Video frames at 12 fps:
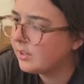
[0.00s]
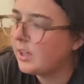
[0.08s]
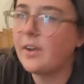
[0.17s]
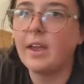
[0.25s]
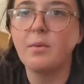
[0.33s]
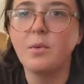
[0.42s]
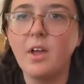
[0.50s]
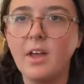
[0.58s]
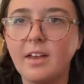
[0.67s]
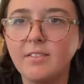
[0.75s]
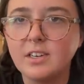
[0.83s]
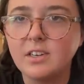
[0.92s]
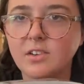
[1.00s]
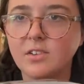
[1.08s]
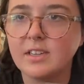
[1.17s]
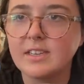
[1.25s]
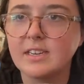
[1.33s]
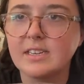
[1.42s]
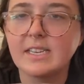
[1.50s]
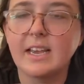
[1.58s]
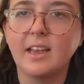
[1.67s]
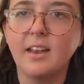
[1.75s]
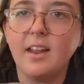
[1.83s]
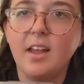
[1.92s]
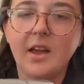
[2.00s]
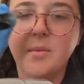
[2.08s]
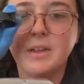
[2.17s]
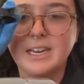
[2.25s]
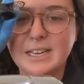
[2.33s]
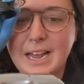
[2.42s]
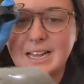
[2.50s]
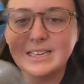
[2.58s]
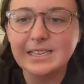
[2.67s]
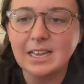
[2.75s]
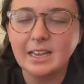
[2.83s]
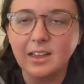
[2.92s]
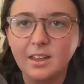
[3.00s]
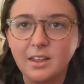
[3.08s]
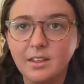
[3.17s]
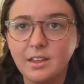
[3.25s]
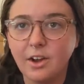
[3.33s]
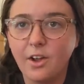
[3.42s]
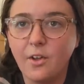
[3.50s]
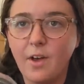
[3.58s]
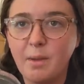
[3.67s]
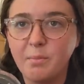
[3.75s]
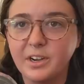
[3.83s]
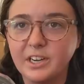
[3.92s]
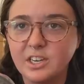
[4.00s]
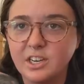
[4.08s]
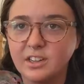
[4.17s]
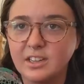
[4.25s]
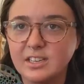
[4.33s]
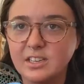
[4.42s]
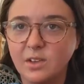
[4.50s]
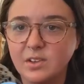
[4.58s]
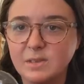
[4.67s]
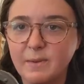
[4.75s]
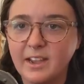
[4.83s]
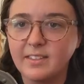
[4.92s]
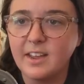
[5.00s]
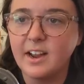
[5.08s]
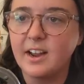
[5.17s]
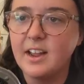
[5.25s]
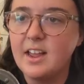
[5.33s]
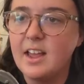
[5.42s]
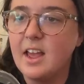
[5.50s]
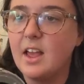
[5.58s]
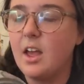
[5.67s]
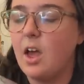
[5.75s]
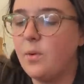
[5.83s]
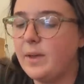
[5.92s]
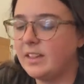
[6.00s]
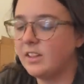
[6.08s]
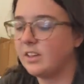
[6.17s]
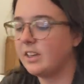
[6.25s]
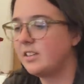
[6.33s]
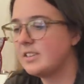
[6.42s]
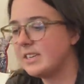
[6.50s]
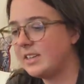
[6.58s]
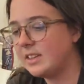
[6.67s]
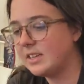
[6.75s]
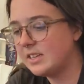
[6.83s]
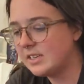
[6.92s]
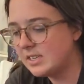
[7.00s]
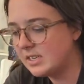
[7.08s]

Okay, well, I'll have to do this in a second. But it has like, you know, I'm pretty sure this goes back there. Oh wait, look, it goes like this.